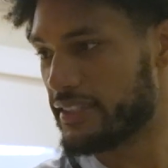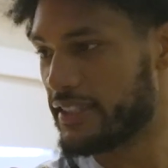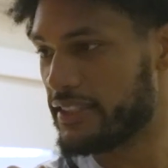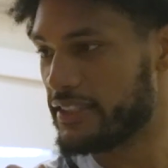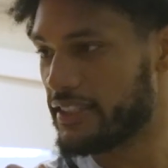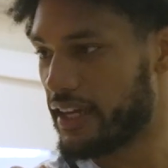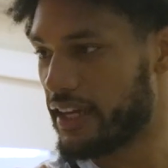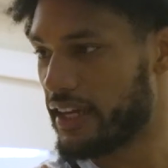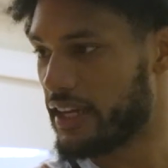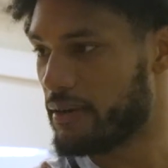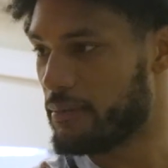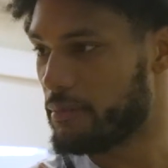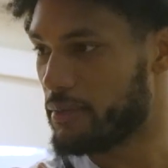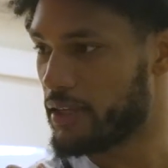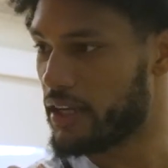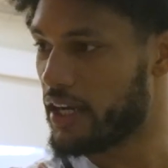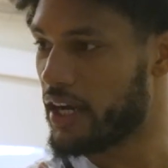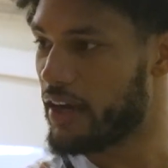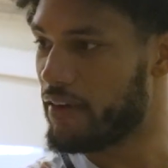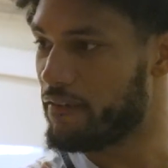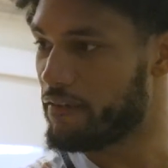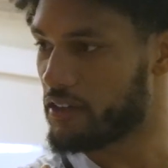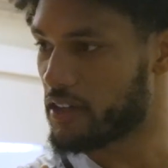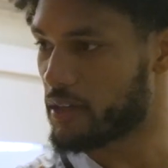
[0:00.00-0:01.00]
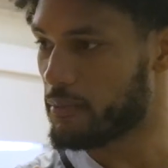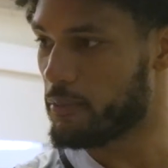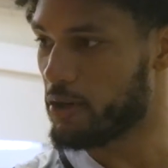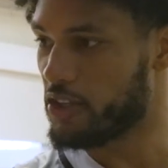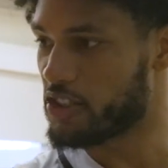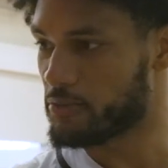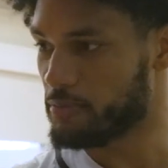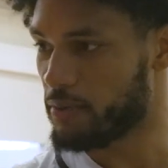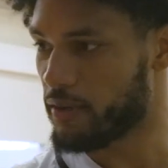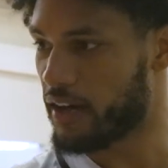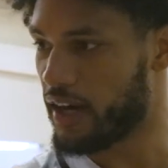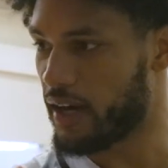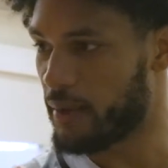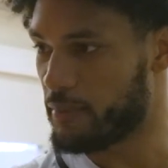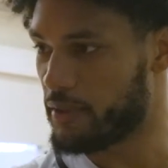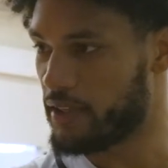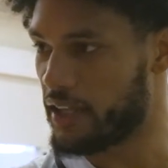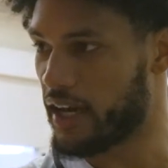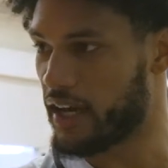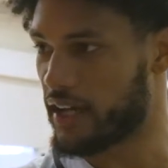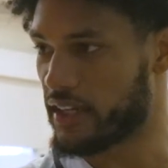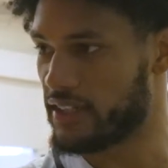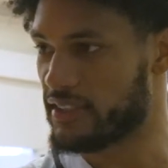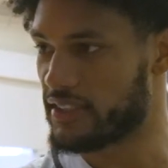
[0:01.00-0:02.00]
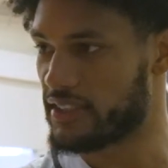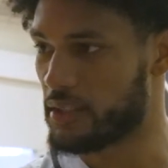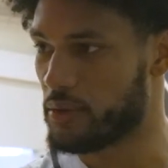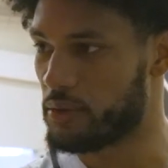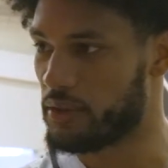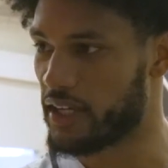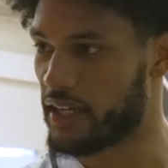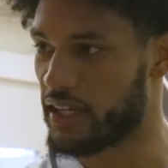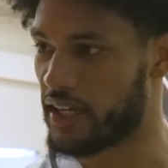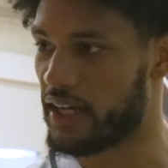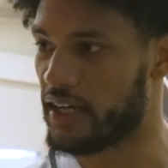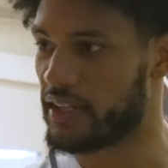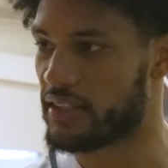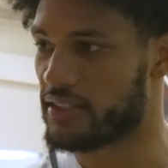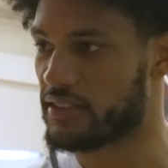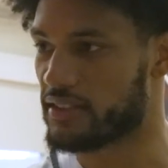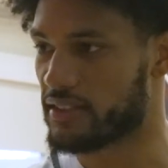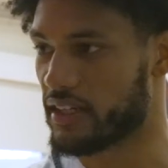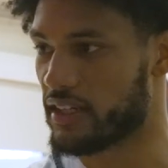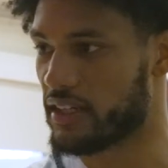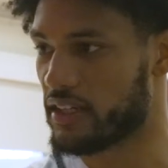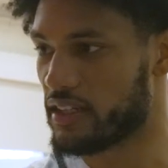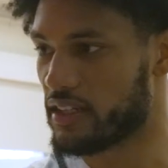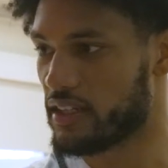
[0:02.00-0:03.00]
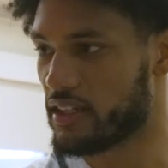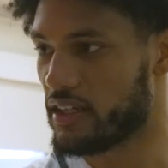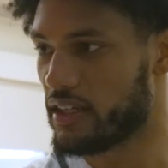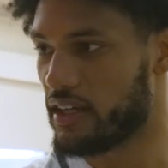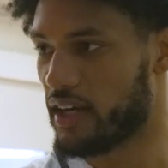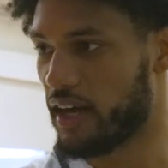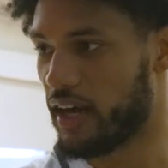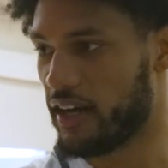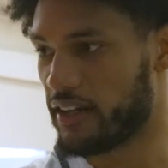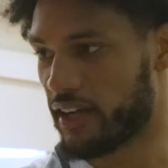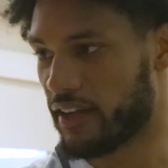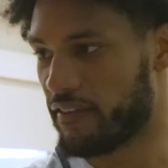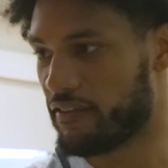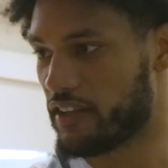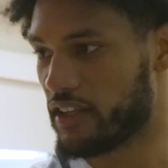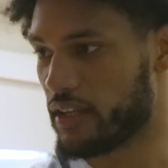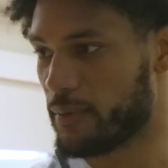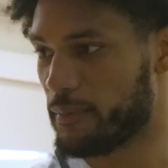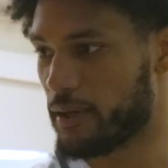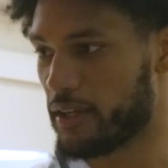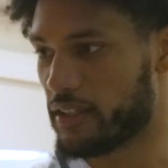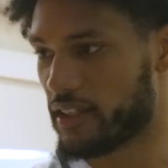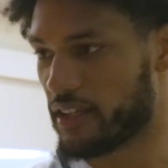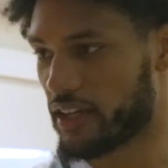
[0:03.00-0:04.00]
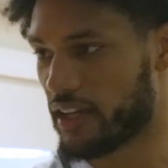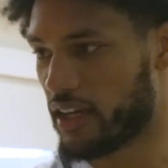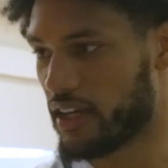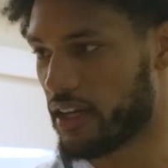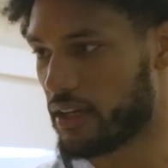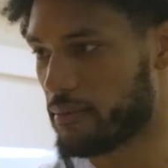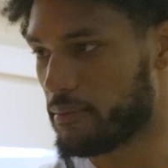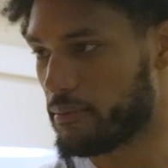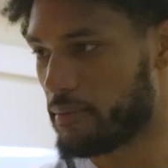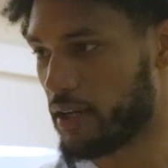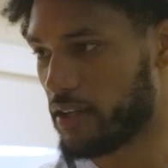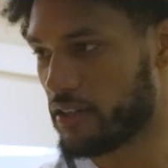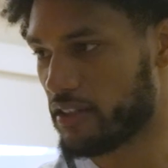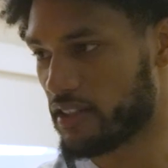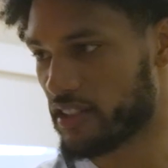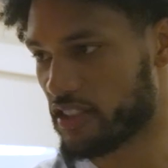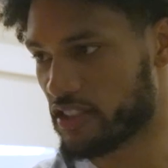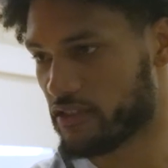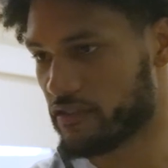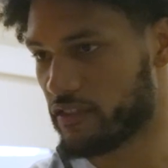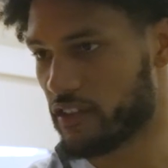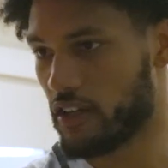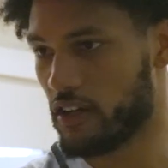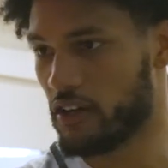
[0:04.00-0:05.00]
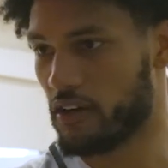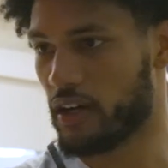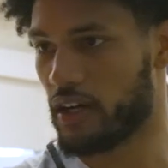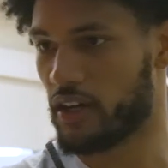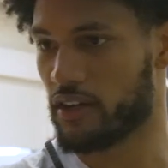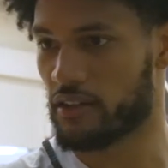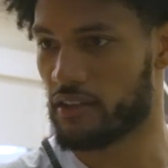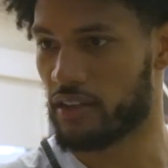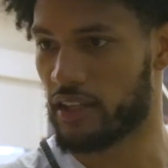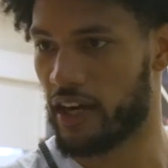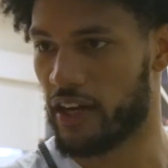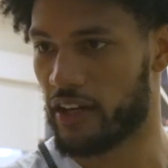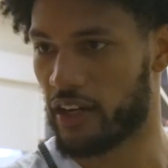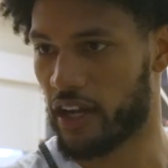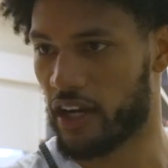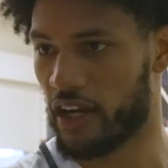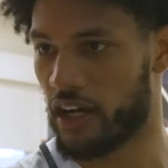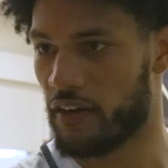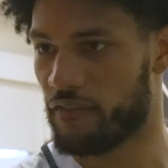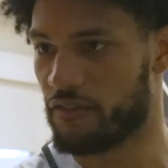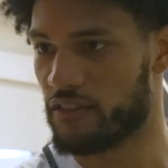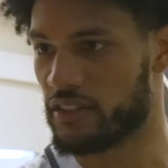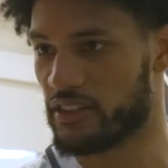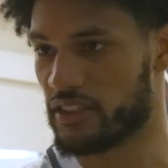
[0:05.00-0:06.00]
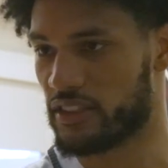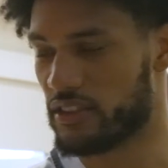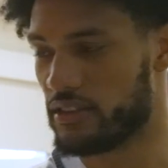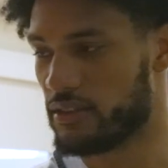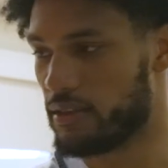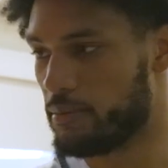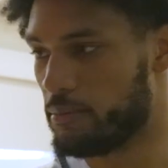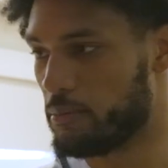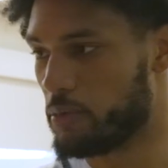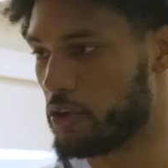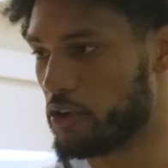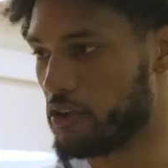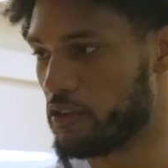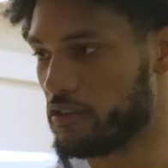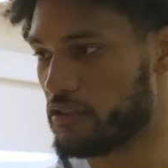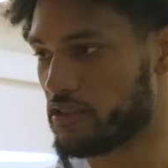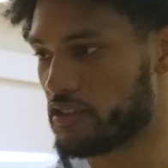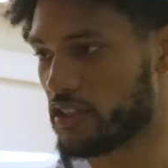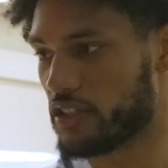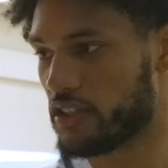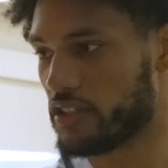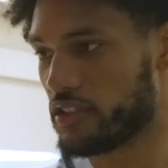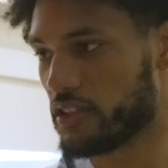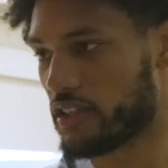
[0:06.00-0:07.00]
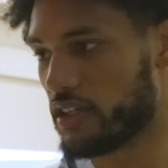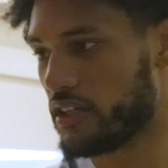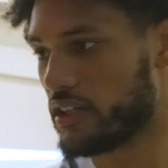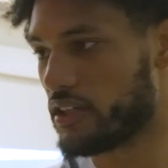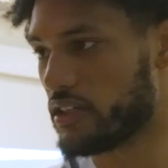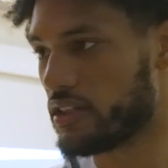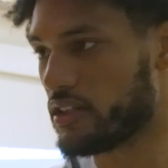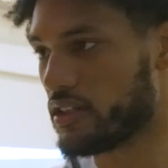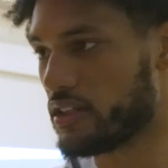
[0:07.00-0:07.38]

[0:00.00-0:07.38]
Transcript: CJ and B.I., for the most part, I've been liking to see what they got to say, how they feel about the game, how things flow, how they offense move. So, yeah.